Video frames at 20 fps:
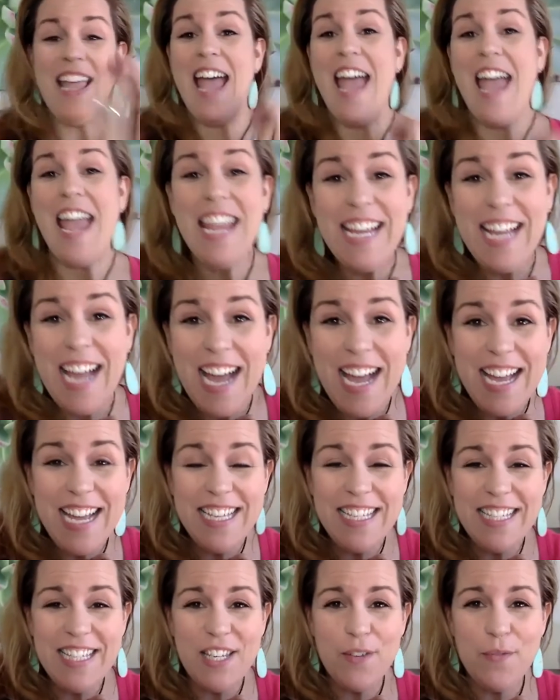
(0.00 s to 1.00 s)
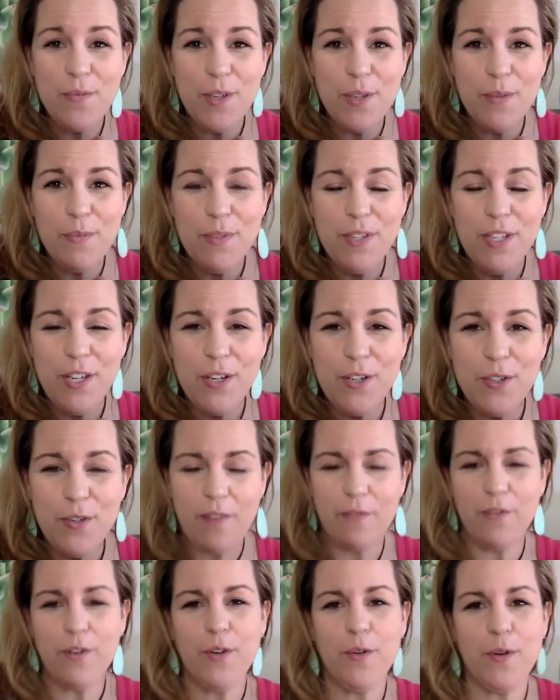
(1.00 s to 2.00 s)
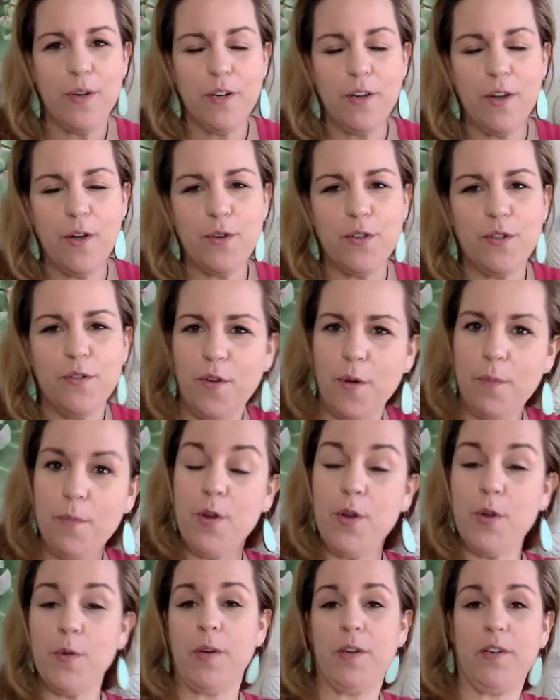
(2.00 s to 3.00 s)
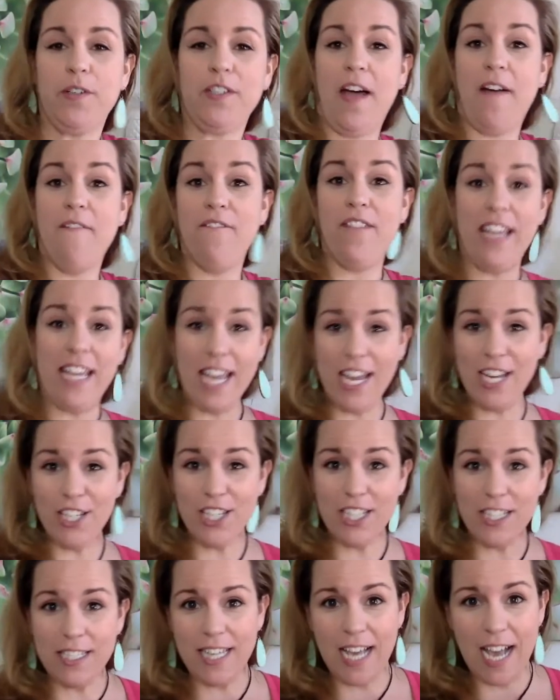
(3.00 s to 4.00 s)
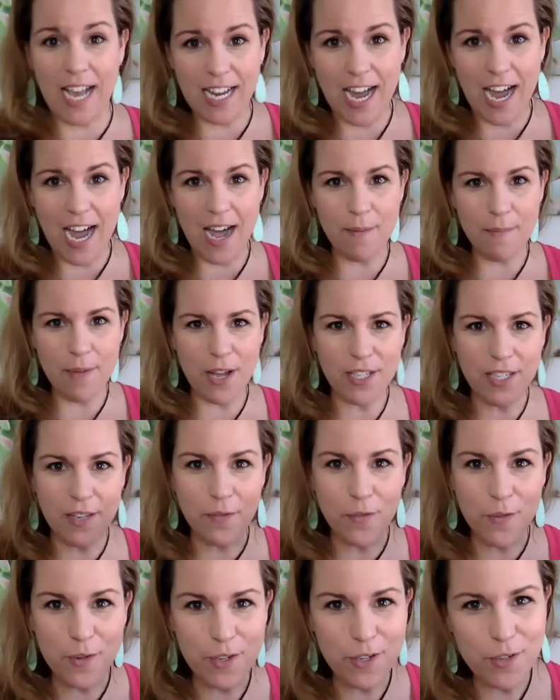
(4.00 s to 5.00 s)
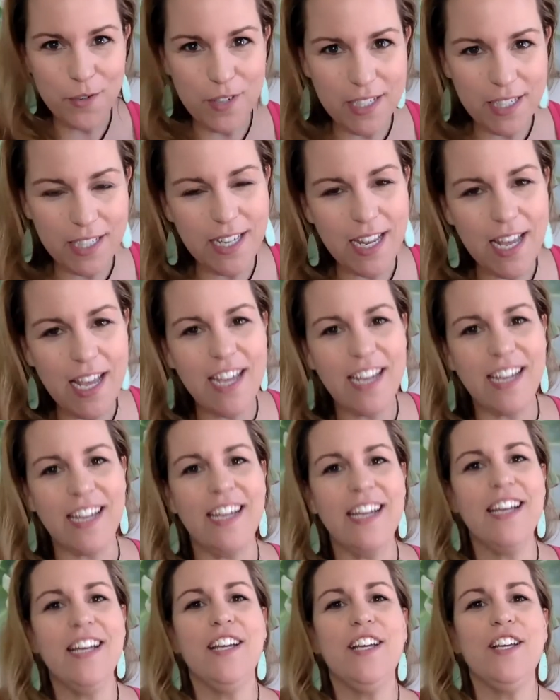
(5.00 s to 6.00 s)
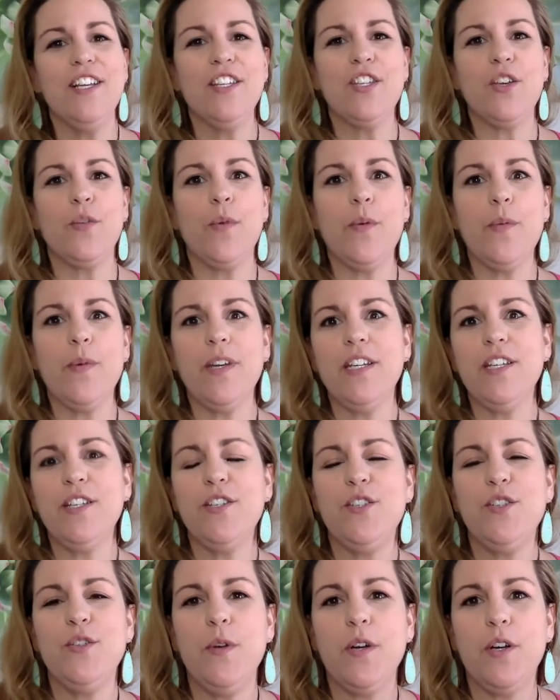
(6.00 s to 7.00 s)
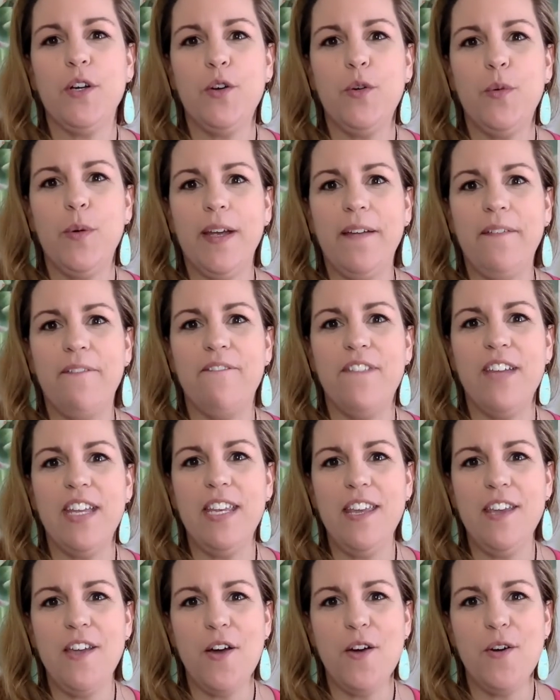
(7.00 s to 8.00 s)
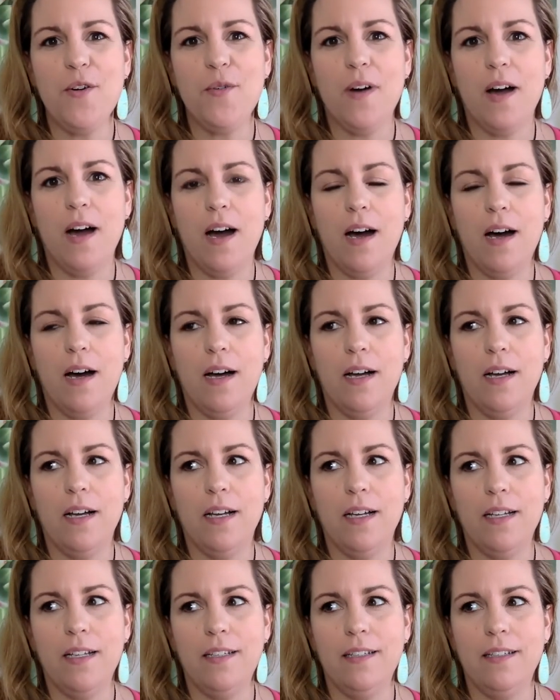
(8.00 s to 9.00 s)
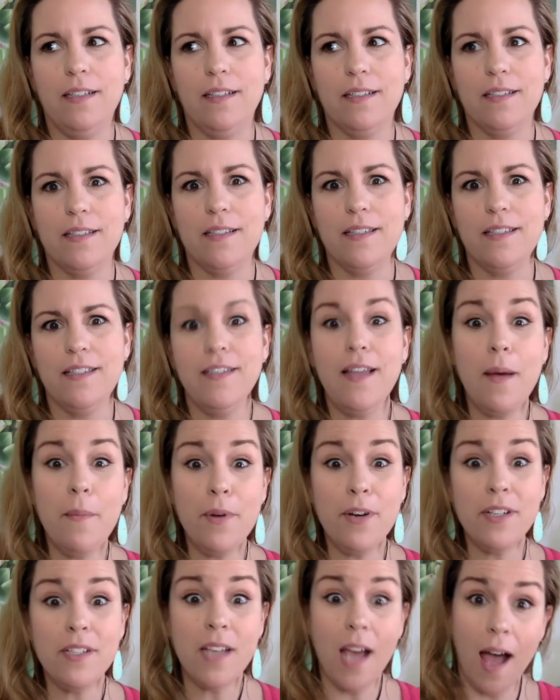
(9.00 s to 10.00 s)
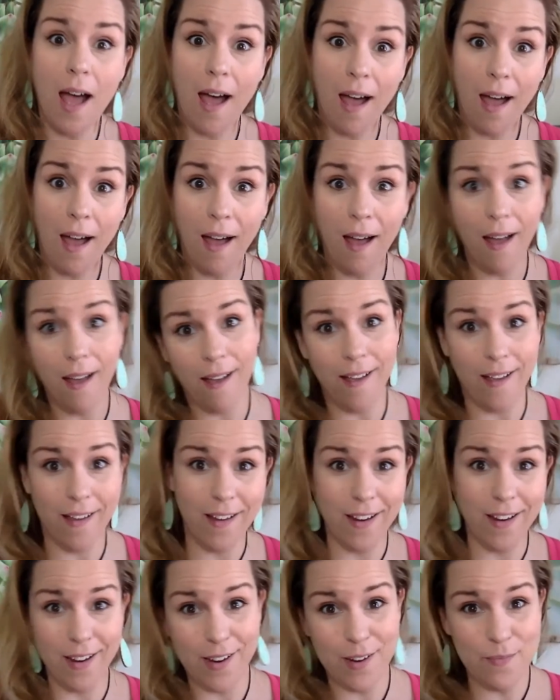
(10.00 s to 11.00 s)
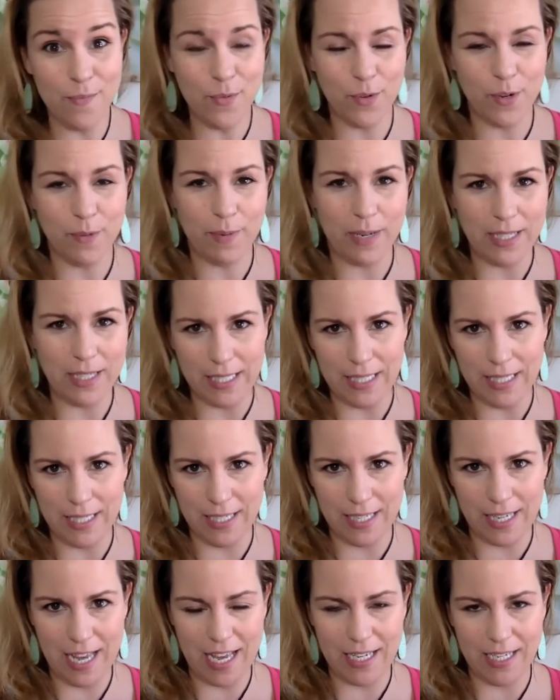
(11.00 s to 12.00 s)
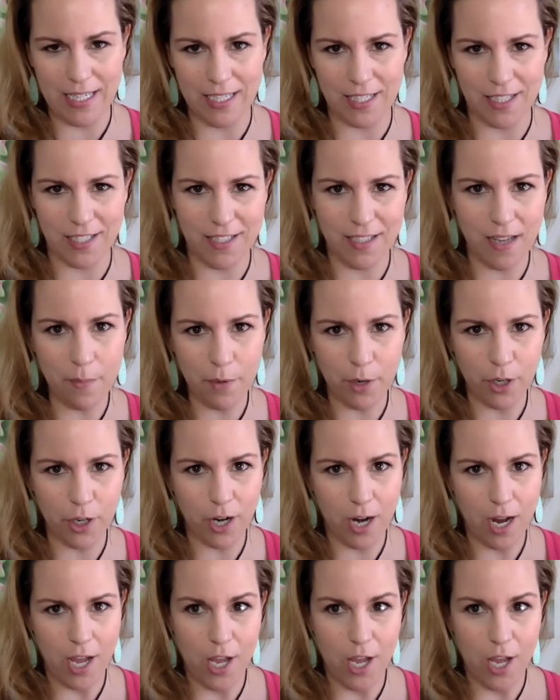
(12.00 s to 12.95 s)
Hey guys, Cindy Williams here, travel career coach from careers on vacation dot com. How's everyone doing today? So we wanted to do a quick video on summertime. We're about to head into summer,